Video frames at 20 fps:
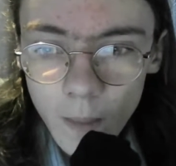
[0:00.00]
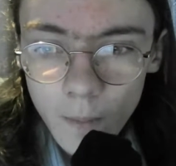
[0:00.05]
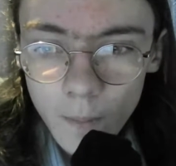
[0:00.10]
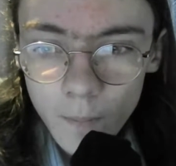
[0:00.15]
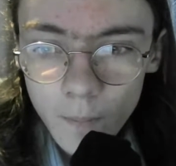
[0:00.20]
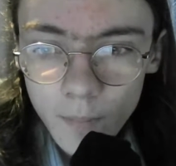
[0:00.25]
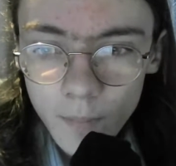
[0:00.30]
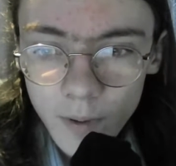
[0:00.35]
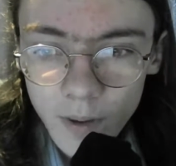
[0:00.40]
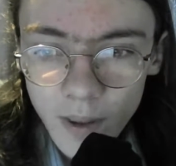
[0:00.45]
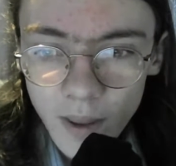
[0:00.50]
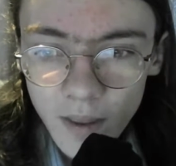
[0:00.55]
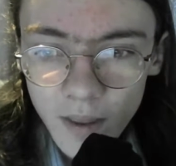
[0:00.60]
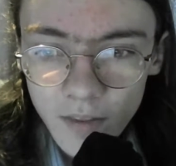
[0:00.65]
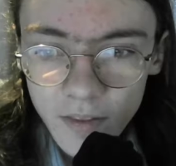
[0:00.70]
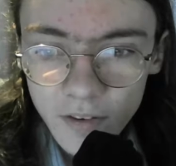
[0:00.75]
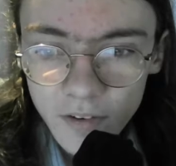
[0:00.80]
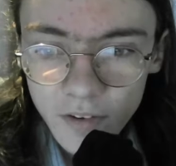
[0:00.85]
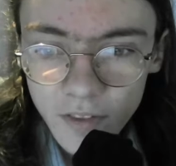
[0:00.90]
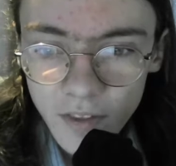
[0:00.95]
But yeah,
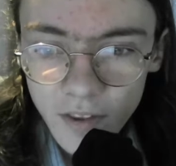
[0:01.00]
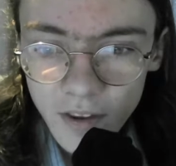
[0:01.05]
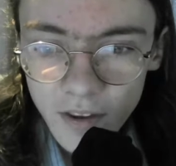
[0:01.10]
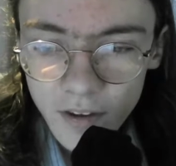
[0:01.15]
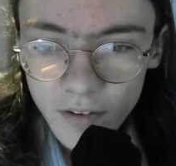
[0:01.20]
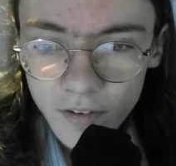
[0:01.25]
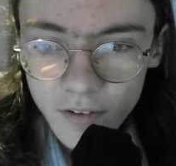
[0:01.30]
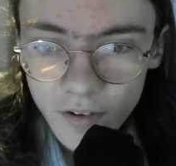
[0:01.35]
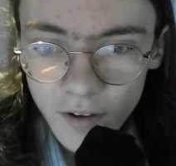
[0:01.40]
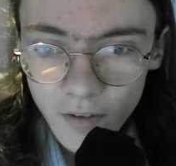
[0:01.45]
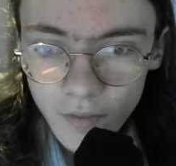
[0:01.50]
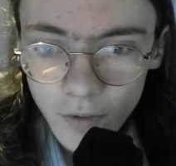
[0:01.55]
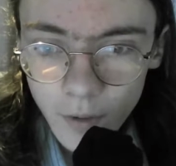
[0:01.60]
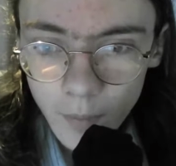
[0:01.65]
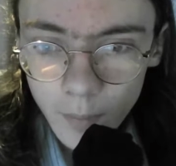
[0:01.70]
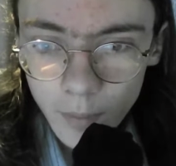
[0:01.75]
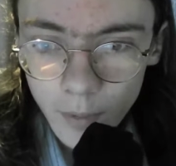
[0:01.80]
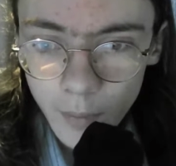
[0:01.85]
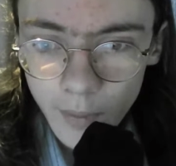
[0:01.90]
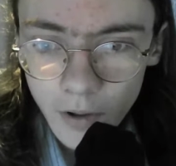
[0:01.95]
these. I've
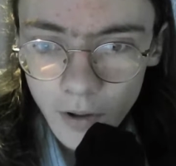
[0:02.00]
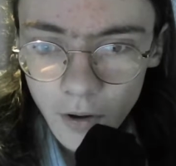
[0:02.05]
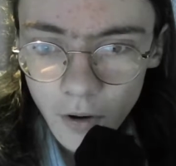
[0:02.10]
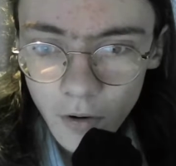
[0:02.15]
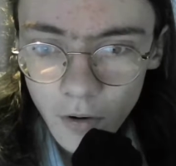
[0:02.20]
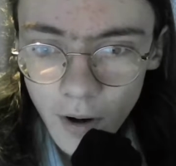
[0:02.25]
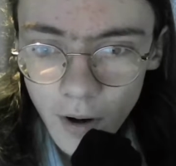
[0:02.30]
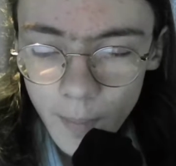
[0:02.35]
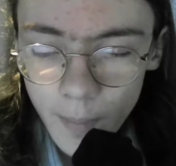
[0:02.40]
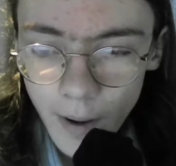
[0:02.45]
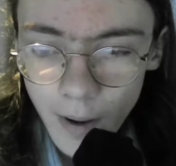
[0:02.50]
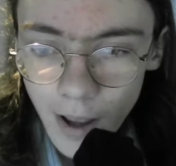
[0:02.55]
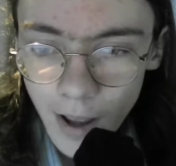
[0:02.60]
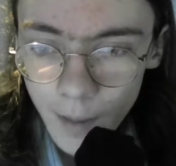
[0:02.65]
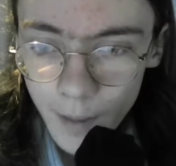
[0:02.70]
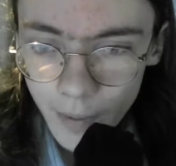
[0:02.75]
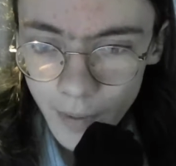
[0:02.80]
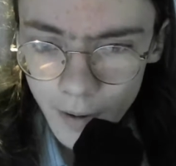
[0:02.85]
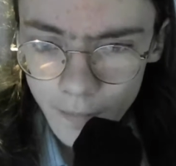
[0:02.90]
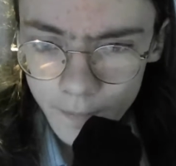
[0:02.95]
got Blue Ink on Grey
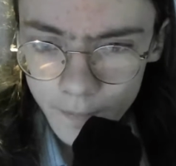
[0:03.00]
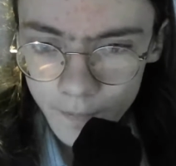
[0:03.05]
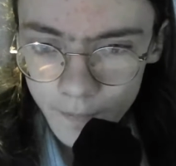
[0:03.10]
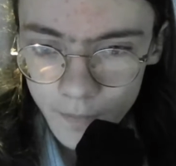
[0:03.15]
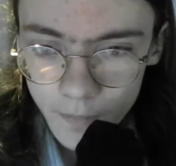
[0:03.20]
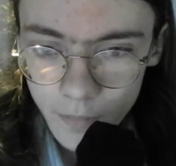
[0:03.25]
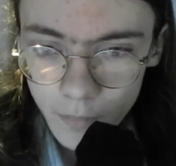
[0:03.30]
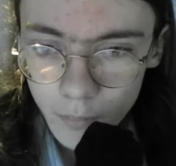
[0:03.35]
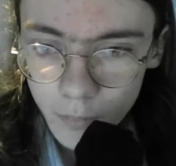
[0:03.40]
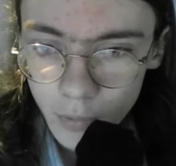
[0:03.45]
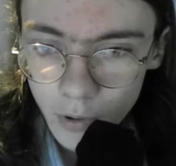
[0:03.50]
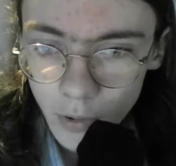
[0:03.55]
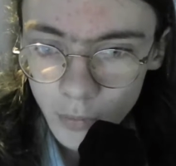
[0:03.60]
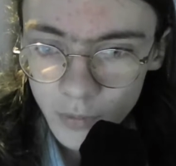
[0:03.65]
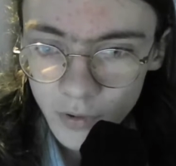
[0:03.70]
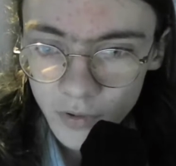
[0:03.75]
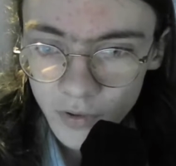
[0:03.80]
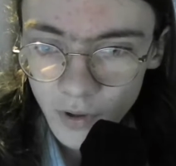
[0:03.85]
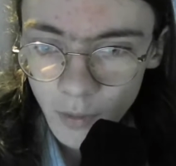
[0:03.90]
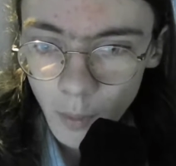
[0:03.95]
Paper,
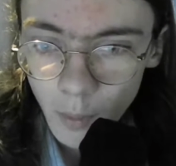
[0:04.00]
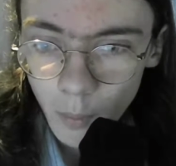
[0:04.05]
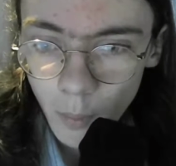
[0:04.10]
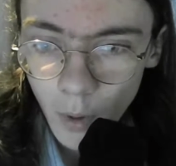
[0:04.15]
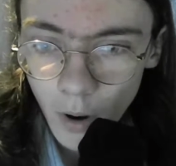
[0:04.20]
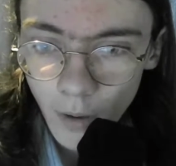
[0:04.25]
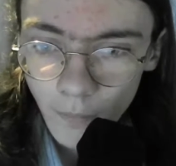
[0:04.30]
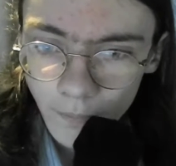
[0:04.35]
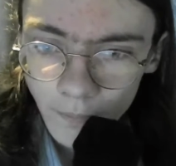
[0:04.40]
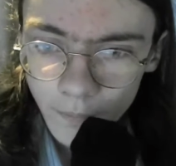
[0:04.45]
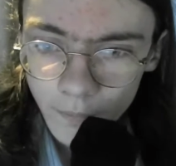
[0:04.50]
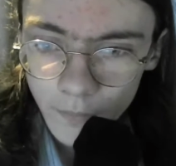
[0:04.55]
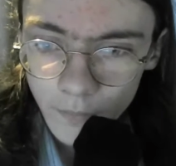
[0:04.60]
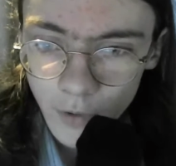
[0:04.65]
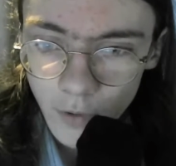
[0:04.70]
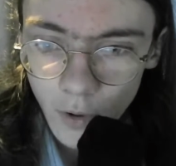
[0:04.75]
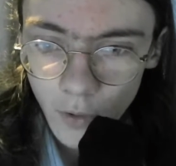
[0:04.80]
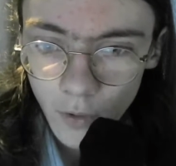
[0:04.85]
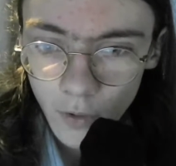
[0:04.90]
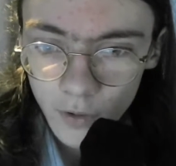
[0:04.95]
Protozoa 1,
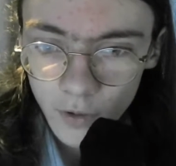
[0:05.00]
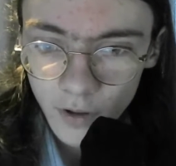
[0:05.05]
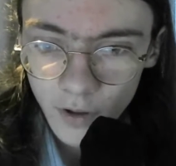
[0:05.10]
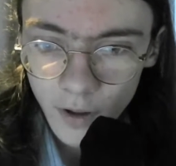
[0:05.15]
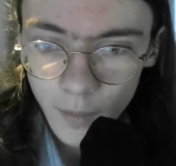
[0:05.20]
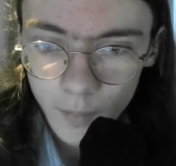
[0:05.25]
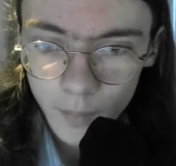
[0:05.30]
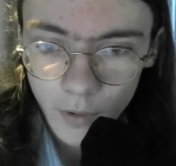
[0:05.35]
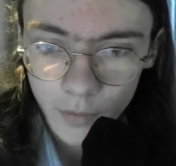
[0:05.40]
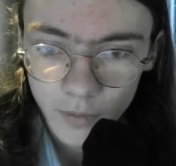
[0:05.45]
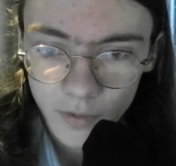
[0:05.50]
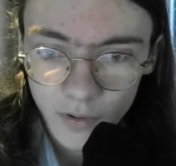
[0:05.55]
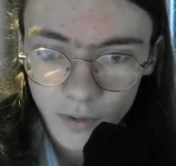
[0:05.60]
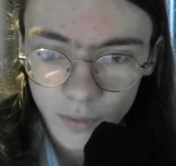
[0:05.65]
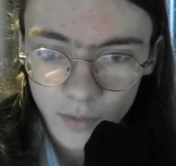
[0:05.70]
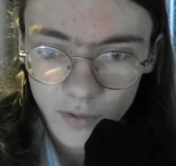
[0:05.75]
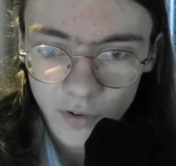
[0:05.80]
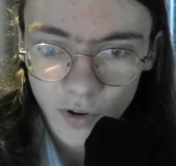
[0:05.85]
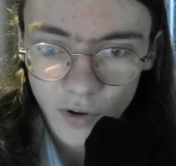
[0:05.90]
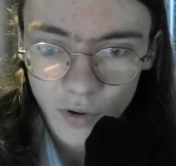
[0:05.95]
Corner, and
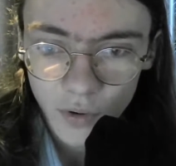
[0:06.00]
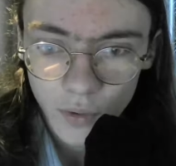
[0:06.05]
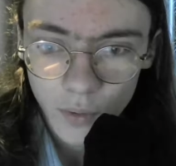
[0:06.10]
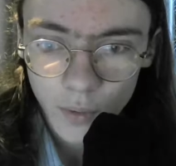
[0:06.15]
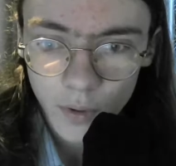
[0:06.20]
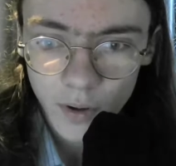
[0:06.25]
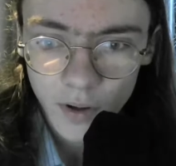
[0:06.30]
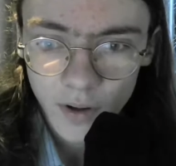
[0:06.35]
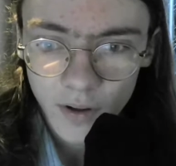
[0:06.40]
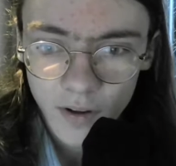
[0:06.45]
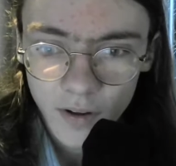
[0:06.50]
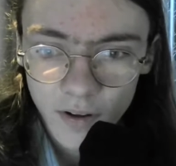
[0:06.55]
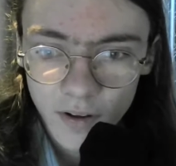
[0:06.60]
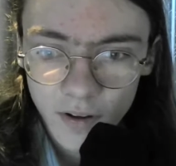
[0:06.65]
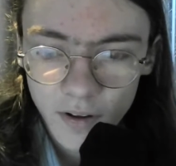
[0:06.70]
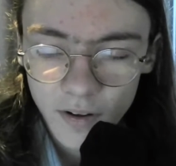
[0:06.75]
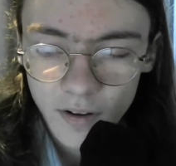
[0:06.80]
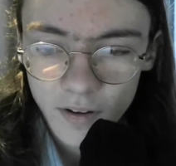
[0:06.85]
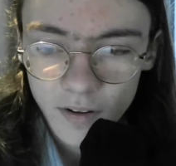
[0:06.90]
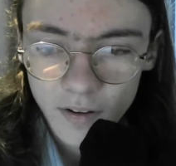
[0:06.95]
Protozoa 2,
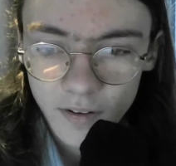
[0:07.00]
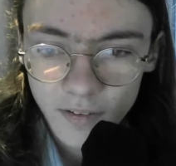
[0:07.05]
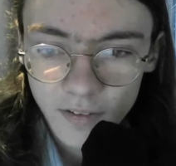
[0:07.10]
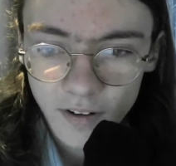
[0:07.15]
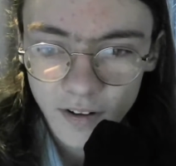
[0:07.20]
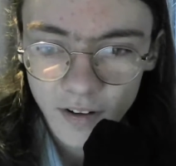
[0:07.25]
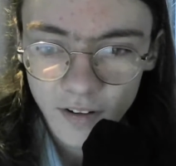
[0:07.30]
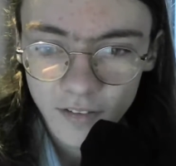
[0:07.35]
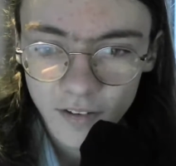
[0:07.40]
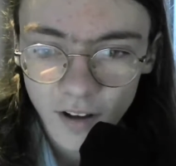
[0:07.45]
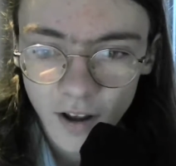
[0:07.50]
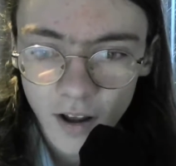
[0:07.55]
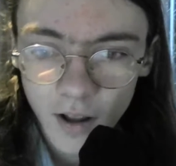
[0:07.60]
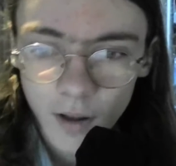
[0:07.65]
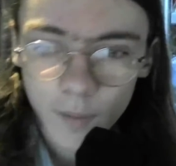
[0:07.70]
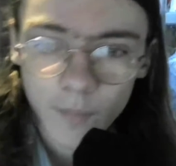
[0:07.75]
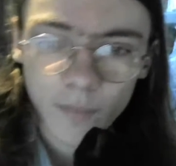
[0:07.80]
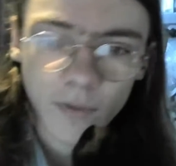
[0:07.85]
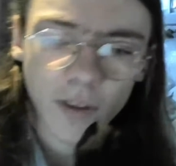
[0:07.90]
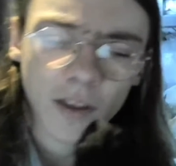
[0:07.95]
Dinner
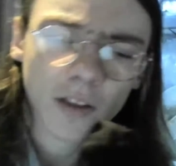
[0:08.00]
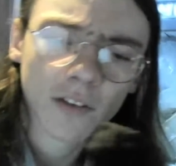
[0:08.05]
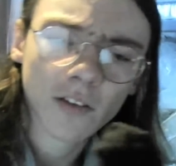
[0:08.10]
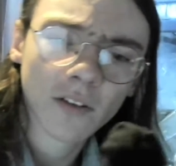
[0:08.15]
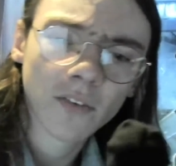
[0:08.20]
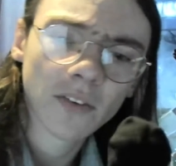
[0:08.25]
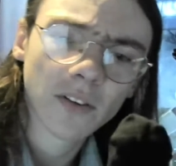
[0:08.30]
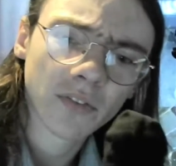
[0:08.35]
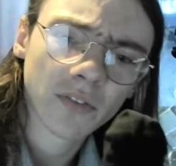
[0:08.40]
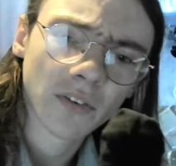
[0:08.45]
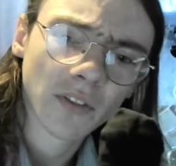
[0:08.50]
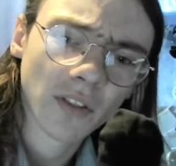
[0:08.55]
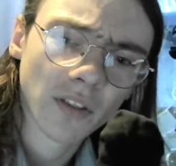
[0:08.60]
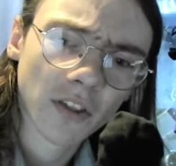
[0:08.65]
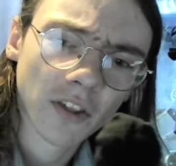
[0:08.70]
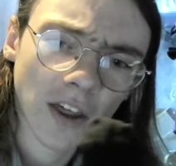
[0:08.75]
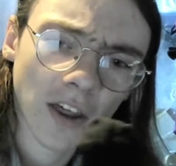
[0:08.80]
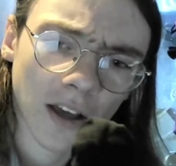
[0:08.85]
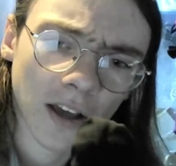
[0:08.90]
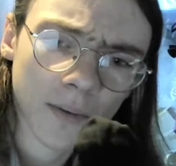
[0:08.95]
Time. They each have a different
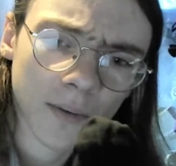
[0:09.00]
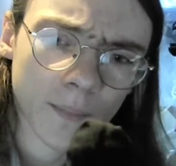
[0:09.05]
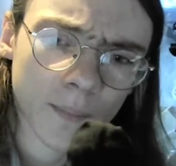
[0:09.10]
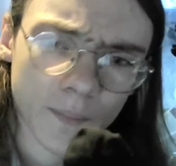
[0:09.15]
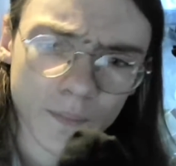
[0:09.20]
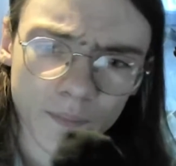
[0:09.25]
thing.